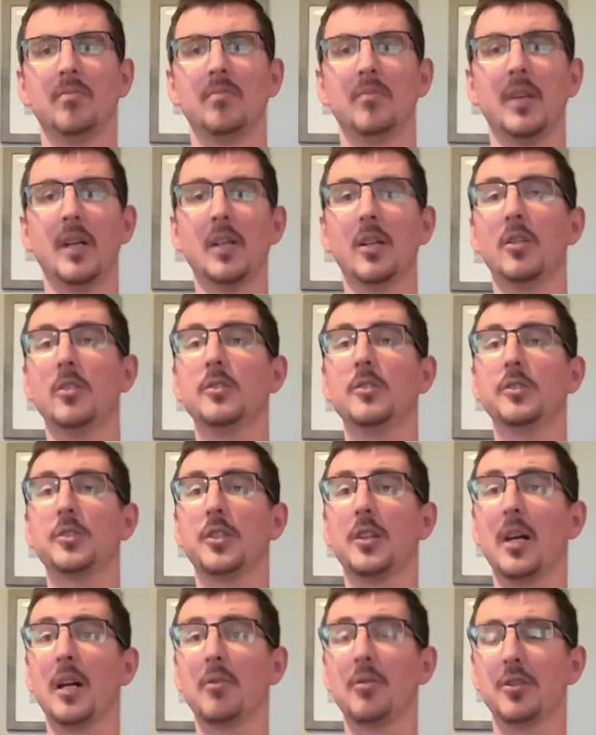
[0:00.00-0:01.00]
Hey all,
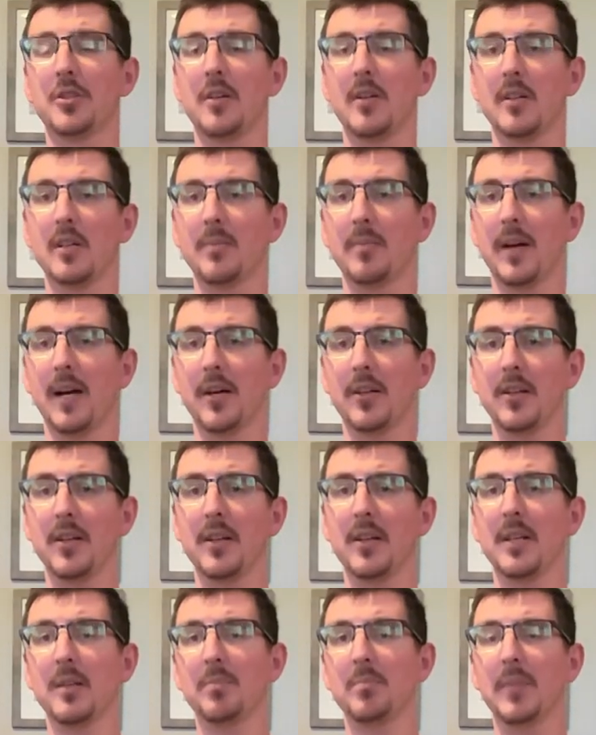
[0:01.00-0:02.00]
today I want to talk about
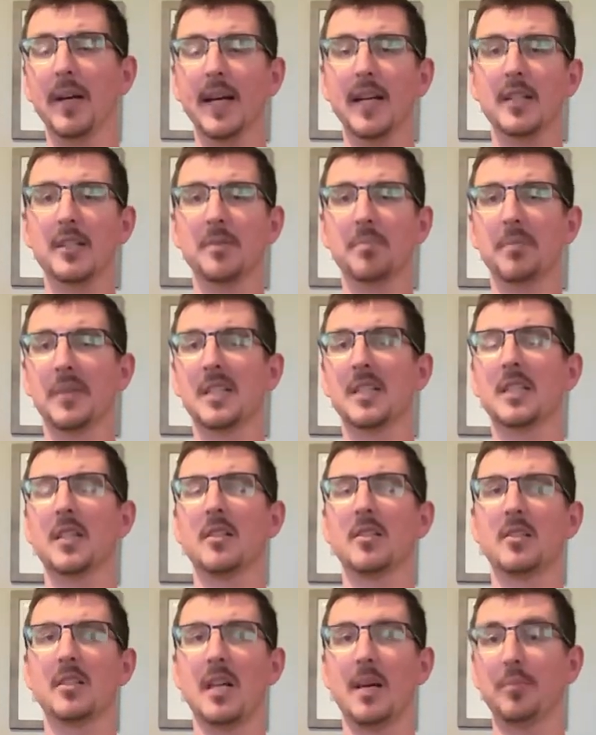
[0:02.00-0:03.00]
the biggest
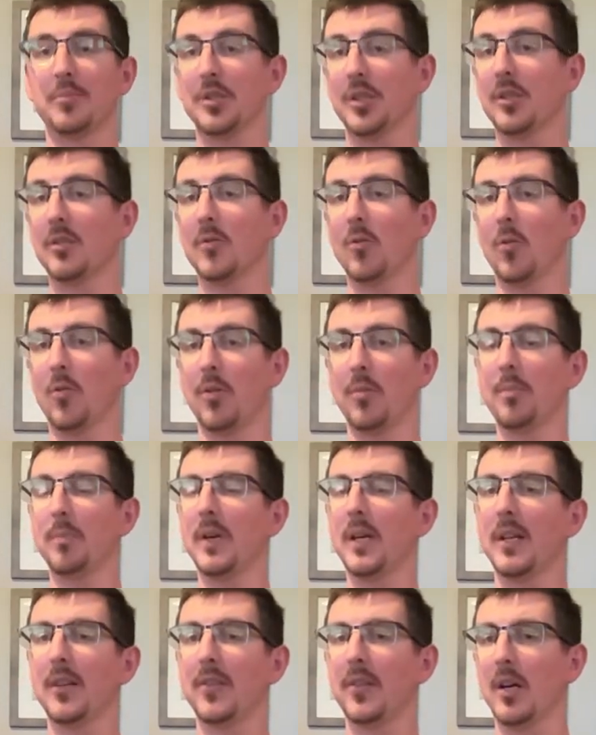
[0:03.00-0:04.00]
misconception or
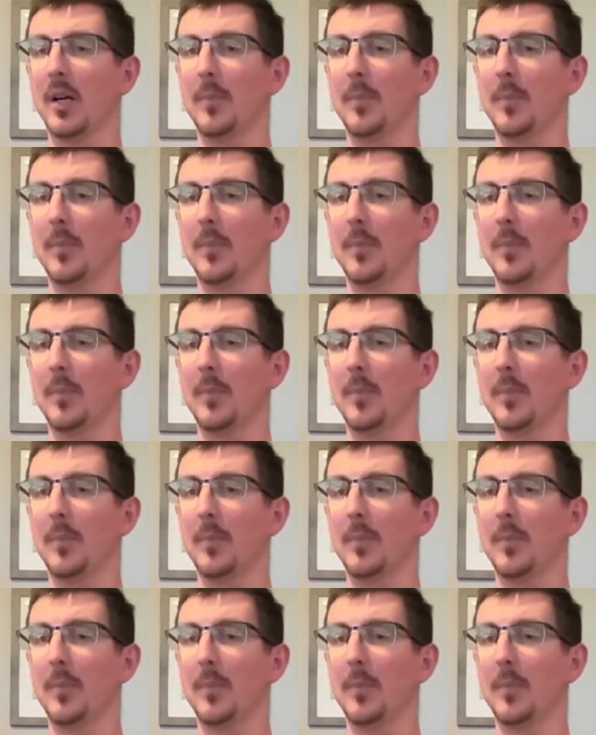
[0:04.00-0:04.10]
myth